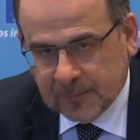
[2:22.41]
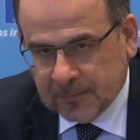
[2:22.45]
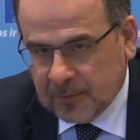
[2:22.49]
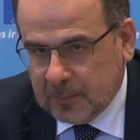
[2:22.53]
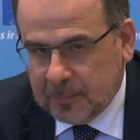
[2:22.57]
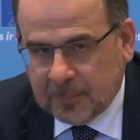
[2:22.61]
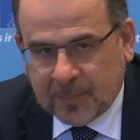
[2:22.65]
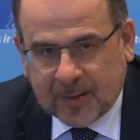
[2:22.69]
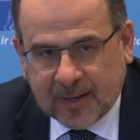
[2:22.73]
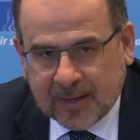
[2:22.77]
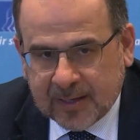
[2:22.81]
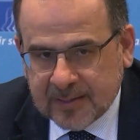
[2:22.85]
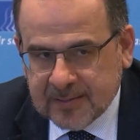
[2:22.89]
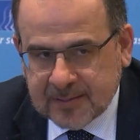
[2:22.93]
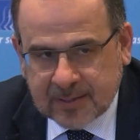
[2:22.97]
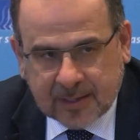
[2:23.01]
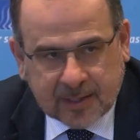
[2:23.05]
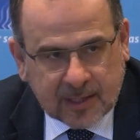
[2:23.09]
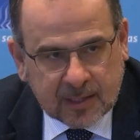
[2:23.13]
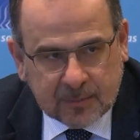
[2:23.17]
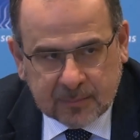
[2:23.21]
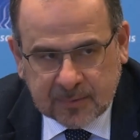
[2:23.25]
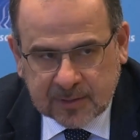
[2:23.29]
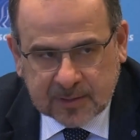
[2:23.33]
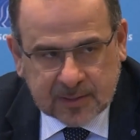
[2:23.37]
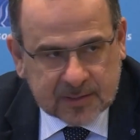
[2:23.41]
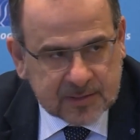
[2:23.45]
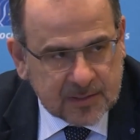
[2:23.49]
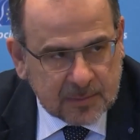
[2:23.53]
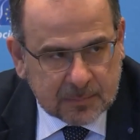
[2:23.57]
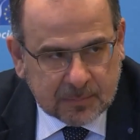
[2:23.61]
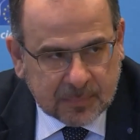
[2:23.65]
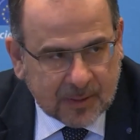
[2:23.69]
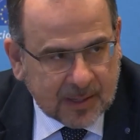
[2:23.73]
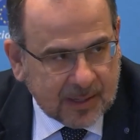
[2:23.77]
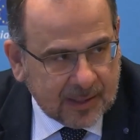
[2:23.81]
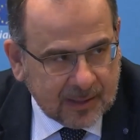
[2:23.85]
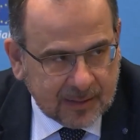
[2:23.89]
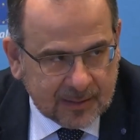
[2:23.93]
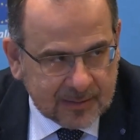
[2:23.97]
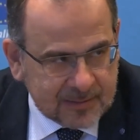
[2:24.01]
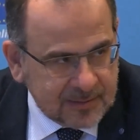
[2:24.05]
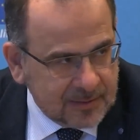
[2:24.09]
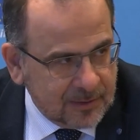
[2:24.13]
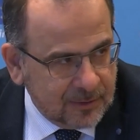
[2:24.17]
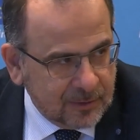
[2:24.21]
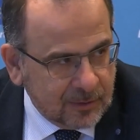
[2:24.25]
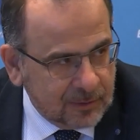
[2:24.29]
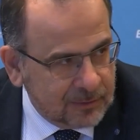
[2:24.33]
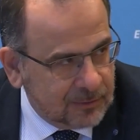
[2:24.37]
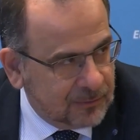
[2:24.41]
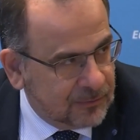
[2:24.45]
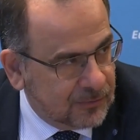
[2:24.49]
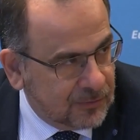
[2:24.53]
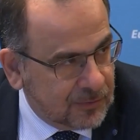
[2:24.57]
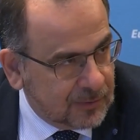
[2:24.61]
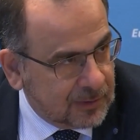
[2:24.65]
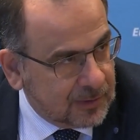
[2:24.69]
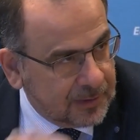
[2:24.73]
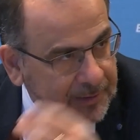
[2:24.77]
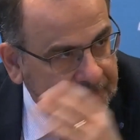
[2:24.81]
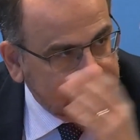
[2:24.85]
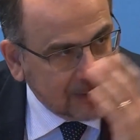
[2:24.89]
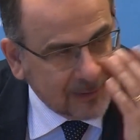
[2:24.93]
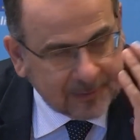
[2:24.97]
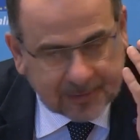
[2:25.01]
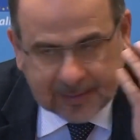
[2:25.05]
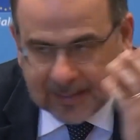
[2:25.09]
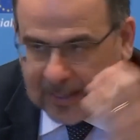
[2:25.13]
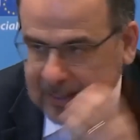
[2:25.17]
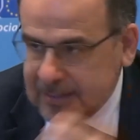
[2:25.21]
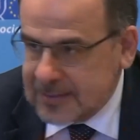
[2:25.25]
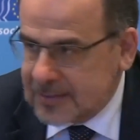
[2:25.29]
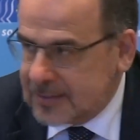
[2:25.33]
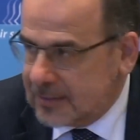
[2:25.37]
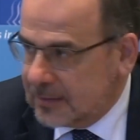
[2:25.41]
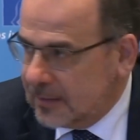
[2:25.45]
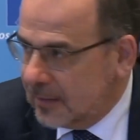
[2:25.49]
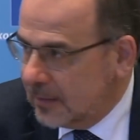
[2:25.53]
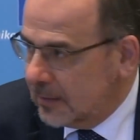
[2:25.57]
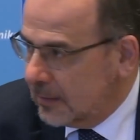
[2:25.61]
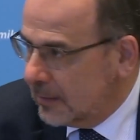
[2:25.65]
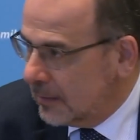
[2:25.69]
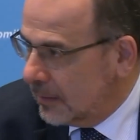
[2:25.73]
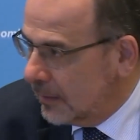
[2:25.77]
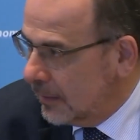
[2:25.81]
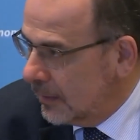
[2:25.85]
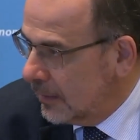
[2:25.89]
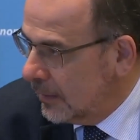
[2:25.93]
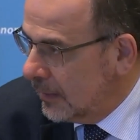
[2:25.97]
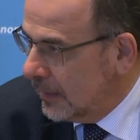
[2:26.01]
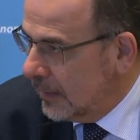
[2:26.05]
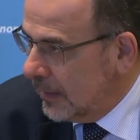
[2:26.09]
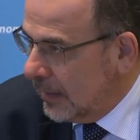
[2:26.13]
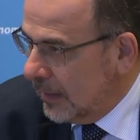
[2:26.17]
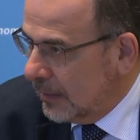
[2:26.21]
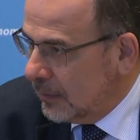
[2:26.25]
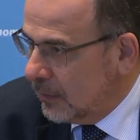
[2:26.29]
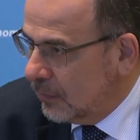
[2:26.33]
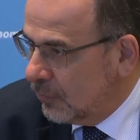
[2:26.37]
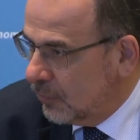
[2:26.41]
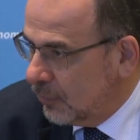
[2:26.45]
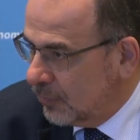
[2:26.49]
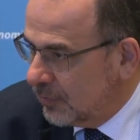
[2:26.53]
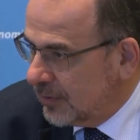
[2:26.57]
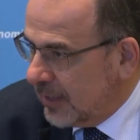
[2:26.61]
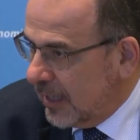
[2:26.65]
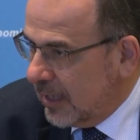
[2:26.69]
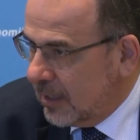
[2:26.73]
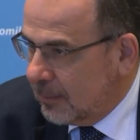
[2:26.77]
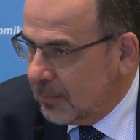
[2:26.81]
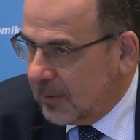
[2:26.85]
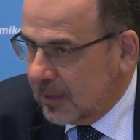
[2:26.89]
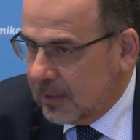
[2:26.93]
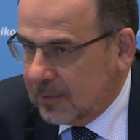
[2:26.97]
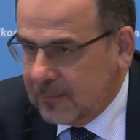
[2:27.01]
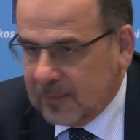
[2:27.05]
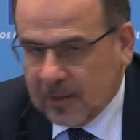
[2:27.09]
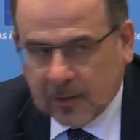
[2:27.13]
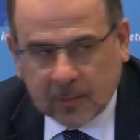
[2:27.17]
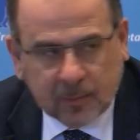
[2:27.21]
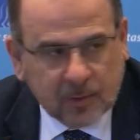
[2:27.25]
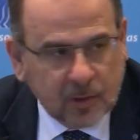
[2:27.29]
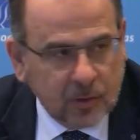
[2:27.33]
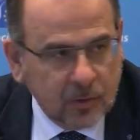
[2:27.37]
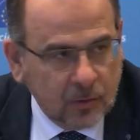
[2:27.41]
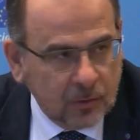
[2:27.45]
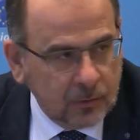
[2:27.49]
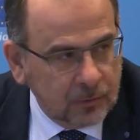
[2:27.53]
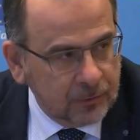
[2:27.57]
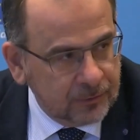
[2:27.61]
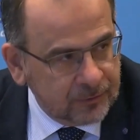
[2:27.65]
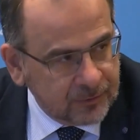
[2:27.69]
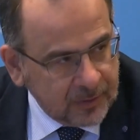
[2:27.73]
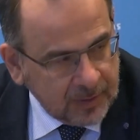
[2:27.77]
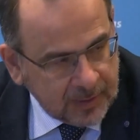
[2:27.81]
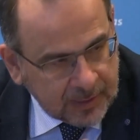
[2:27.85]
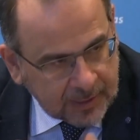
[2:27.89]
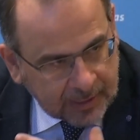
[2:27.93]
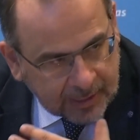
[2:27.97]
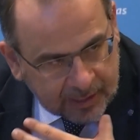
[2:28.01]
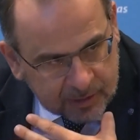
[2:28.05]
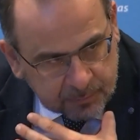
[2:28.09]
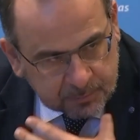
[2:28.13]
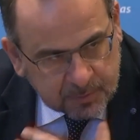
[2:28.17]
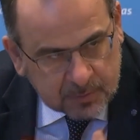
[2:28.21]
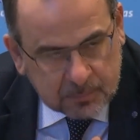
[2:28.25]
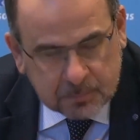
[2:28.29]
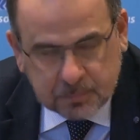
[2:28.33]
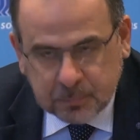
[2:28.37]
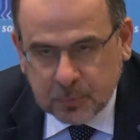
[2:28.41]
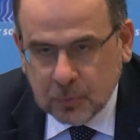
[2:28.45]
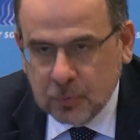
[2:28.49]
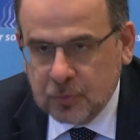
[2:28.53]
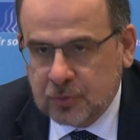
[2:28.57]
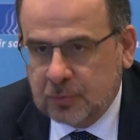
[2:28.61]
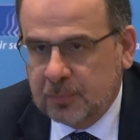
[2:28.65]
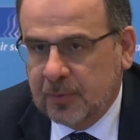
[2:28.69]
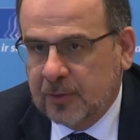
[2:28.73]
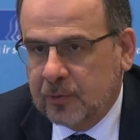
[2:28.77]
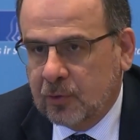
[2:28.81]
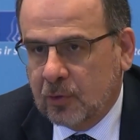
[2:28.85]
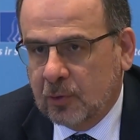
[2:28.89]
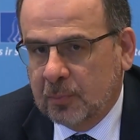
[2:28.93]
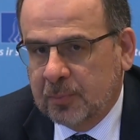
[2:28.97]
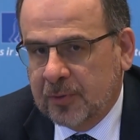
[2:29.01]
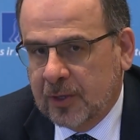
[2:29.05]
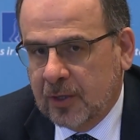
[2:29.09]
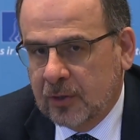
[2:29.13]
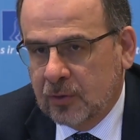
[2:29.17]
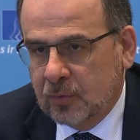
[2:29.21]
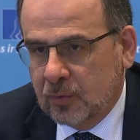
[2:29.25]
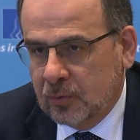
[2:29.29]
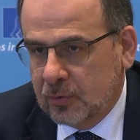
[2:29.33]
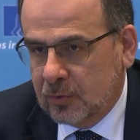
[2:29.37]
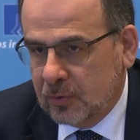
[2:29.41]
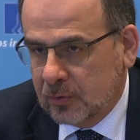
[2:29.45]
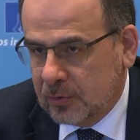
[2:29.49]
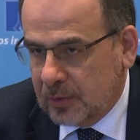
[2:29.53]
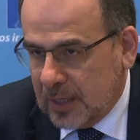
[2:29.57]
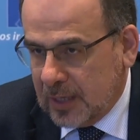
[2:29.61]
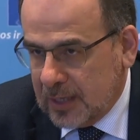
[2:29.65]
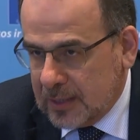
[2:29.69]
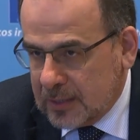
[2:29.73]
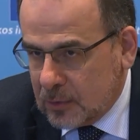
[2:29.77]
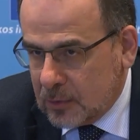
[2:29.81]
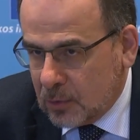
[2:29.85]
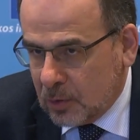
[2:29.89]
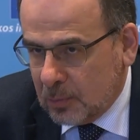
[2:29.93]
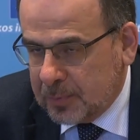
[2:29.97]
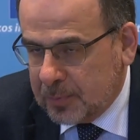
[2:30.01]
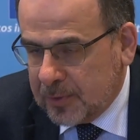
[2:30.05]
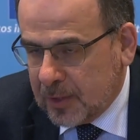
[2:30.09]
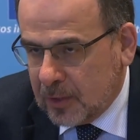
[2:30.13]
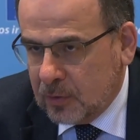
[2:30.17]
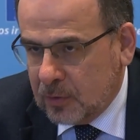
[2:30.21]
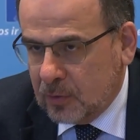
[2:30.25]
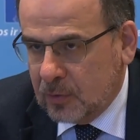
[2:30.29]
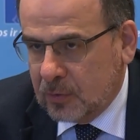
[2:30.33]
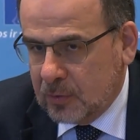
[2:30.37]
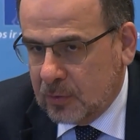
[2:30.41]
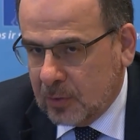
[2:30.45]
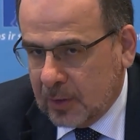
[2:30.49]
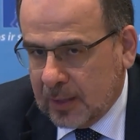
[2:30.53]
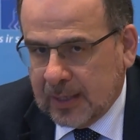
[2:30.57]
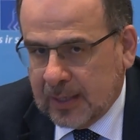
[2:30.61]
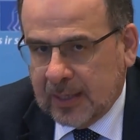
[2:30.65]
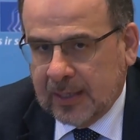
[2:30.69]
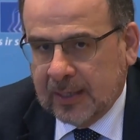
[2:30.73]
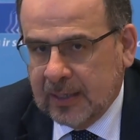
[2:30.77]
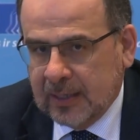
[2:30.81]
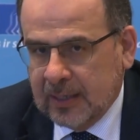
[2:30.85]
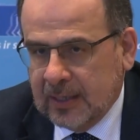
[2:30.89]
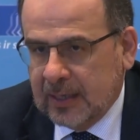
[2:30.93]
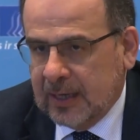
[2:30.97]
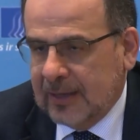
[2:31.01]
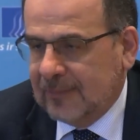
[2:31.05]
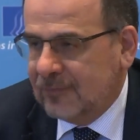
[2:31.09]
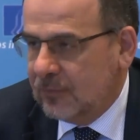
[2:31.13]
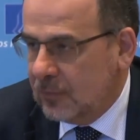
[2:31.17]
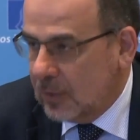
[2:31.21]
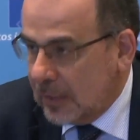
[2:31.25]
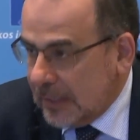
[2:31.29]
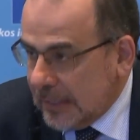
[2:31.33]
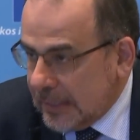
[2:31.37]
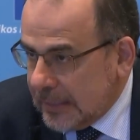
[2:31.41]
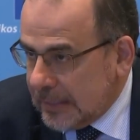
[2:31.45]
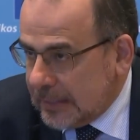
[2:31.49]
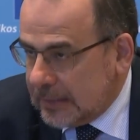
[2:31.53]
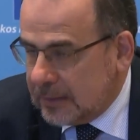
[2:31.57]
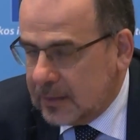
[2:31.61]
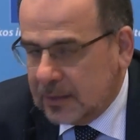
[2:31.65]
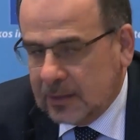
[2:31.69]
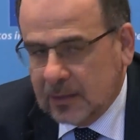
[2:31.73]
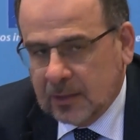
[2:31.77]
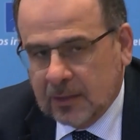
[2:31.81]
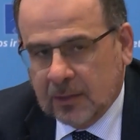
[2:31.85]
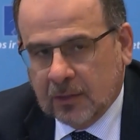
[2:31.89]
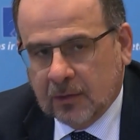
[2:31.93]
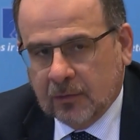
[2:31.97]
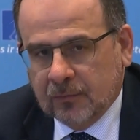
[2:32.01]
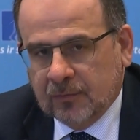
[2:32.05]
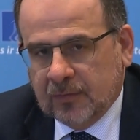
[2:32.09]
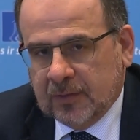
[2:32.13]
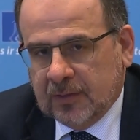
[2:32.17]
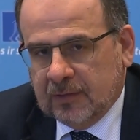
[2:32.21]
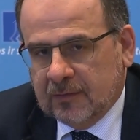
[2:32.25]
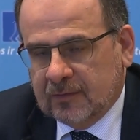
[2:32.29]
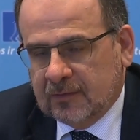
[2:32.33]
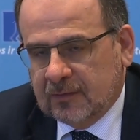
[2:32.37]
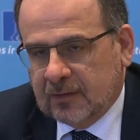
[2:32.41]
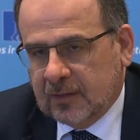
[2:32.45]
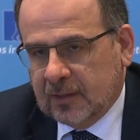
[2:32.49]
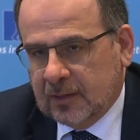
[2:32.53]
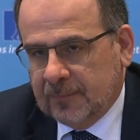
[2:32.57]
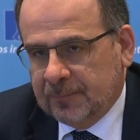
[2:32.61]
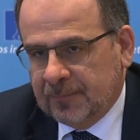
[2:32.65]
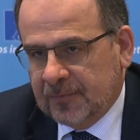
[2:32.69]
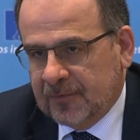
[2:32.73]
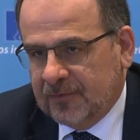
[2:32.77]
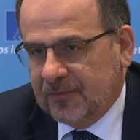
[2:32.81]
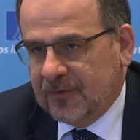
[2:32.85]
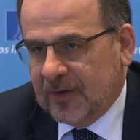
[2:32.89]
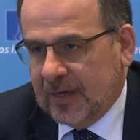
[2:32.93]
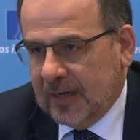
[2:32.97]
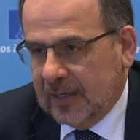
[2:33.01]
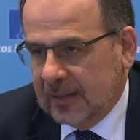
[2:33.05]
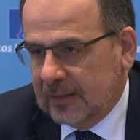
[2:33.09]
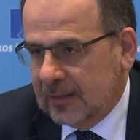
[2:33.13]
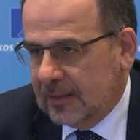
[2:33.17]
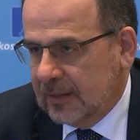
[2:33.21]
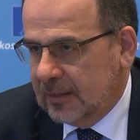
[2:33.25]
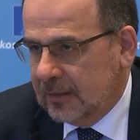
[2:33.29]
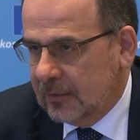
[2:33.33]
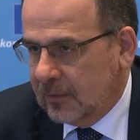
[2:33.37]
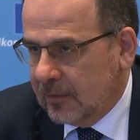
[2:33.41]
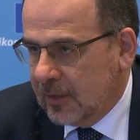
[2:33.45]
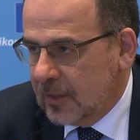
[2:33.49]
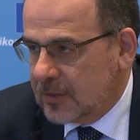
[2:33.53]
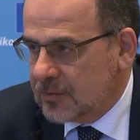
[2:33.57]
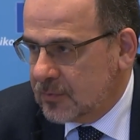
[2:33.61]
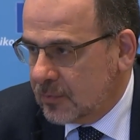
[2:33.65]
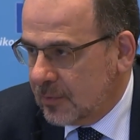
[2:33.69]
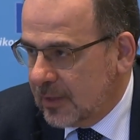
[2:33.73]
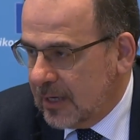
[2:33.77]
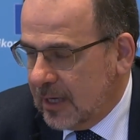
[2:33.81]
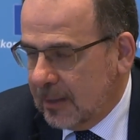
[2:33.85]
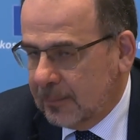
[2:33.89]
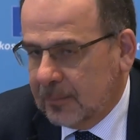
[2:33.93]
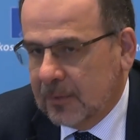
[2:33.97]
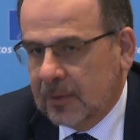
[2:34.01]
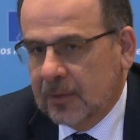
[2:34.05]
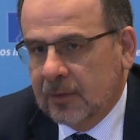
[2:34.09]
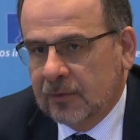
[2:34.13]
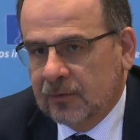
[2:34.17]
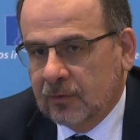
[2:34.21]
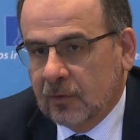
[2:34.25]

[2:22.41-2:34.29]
the Paris Agreement is in Paris not for uh, an accident, uh, and the Sustainable Development Goals has been pushed by European Union, and European Union can have the lead of this uh, fight in the years to come.